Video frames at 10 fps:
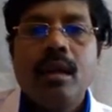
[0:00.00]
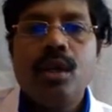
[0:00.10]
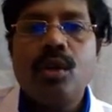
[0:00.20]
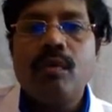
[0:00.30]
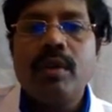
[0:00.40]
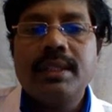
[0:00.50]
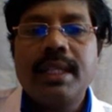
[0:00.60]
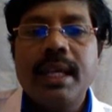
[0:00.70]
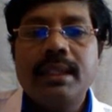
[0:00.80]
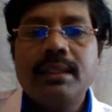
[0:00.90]
Intravenous
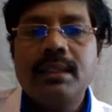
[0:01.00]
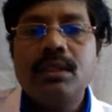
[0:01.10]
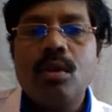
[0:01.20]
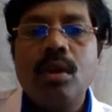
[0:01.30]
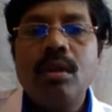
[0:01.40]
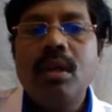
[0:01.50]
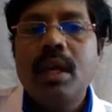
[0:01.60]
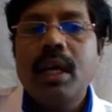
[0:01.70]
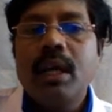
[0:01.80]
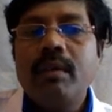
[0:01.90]
gauges, these are all
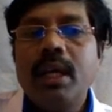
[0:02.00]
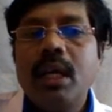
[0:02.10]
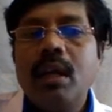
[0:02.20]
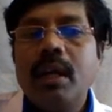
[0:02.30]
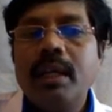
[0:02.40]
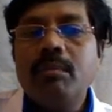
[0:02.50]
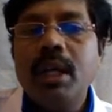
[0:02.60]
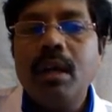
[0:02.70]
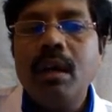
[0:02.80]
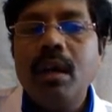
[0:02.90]
IV needle, IM
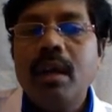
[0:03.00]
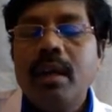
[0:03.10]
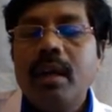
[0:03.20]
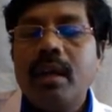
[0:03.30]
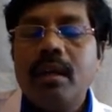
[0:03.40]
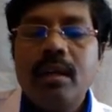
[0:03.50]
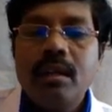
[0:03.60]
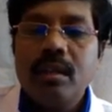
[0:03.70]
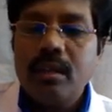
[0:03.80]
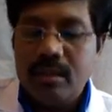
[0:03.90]
needle,
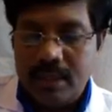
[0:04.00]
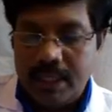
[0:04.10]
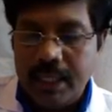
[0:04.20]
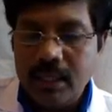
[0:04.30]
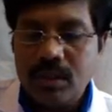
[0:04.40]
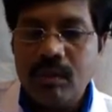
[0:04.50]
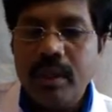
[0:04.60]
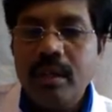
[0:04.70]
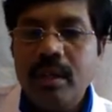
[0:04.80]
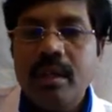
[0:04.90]
and
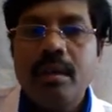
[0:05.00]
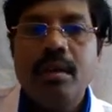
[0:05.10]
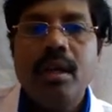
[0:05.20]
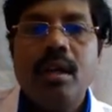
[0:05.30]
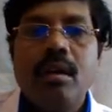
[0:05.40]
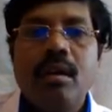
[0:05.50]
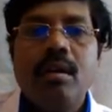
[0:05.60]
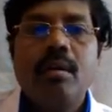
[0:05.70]
insulin needle.